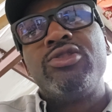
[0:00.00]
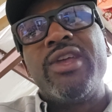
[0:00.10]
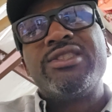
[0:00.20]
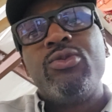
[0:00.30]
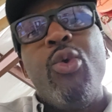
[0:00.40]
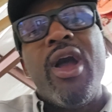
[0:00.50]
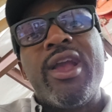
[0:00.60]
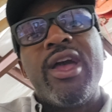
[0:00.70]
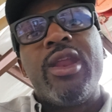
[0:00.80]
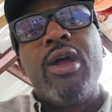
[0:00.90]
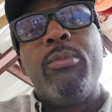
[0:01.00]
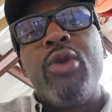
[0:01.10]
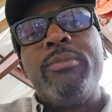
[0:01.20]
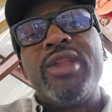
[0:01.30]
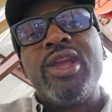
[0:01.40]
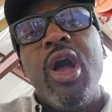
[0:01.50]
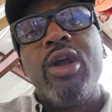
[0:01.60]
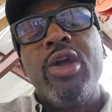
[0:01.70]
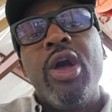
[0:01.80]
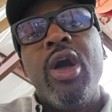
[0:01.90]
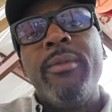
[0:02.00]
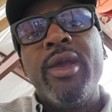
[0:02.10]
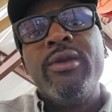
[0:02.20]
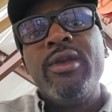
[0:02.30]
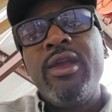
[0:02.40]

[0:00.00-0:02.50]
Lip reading: So that's why I kind of abruptly hung up.